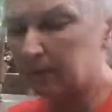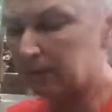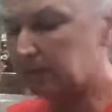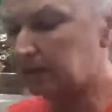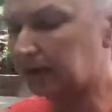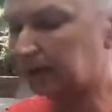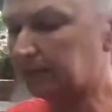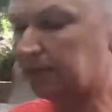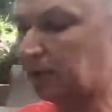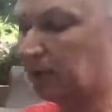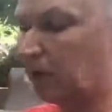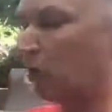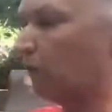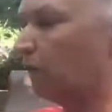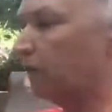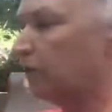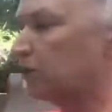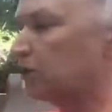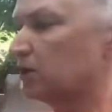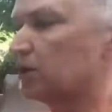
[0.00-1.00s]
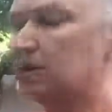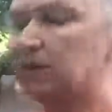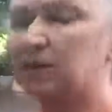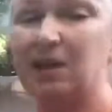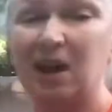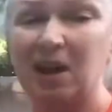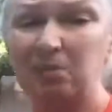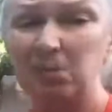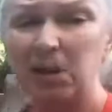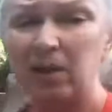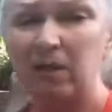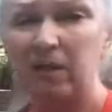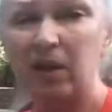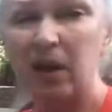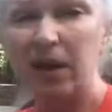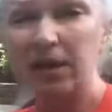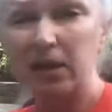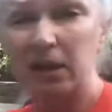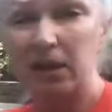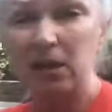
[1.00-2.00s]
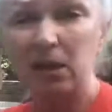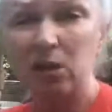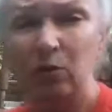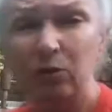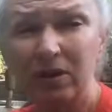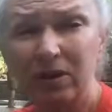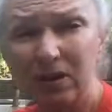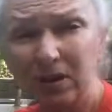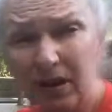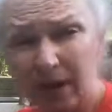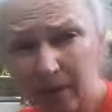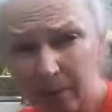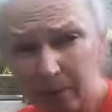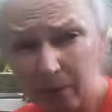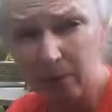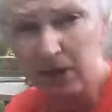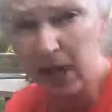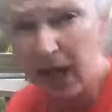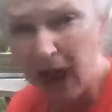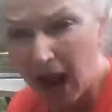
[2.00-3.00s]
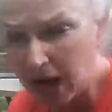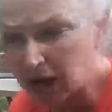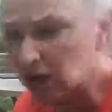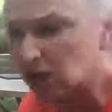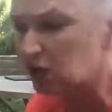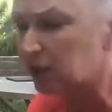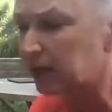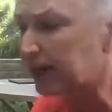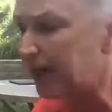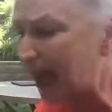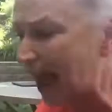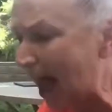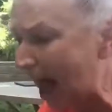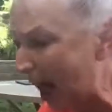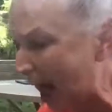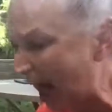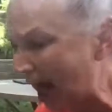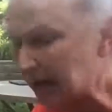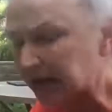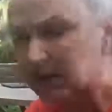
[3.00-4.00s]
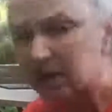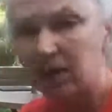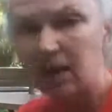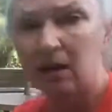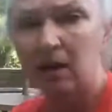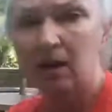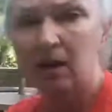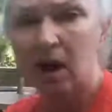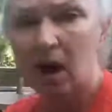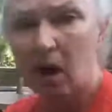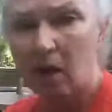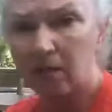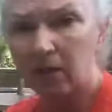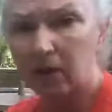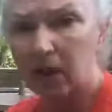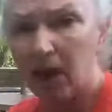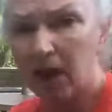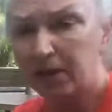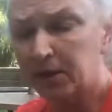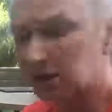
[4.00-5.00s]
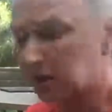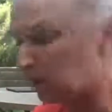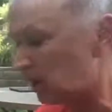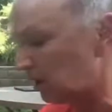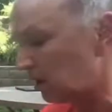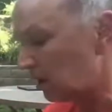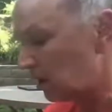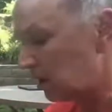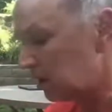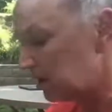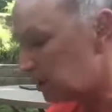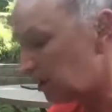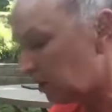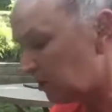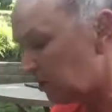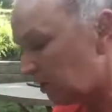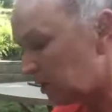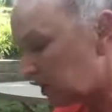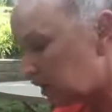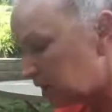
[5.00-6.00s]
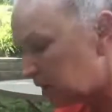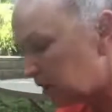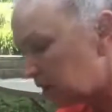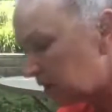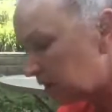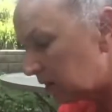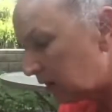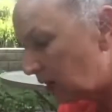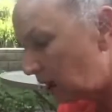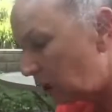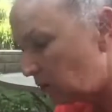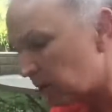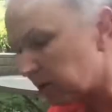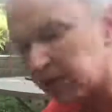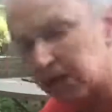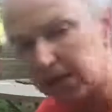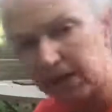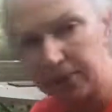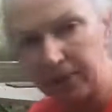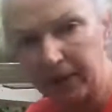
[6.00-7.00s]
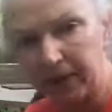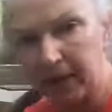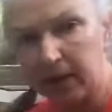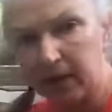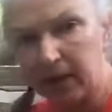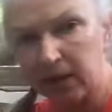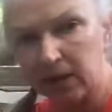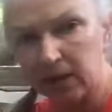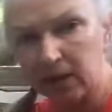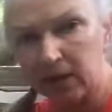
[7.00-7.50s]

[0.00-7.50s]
damping coefficient, times the velocity. So dampers actually act on velocity. So the slower something hits a